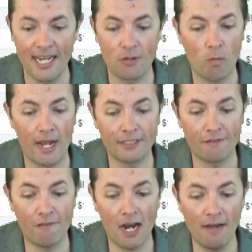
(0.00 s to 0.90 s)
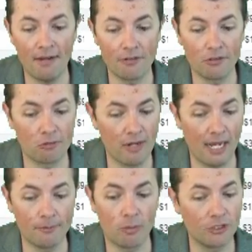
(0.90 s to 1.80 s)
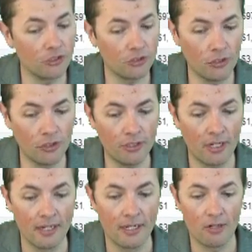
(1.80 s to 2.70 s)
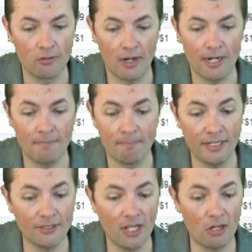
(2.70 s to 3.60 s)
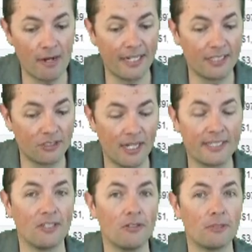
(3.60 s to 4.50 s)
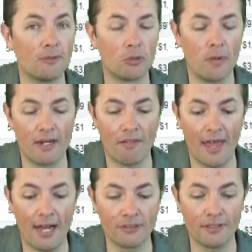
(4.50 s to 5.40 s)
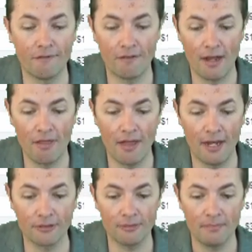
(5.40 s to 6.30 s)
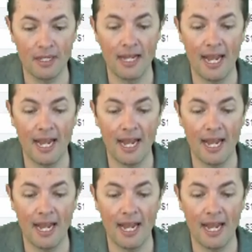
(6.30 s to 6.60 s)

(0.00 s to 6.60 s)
It weighs 500 grams, which is good. All right. Bestseller rank is ideal, is between 1,000 and 5,000.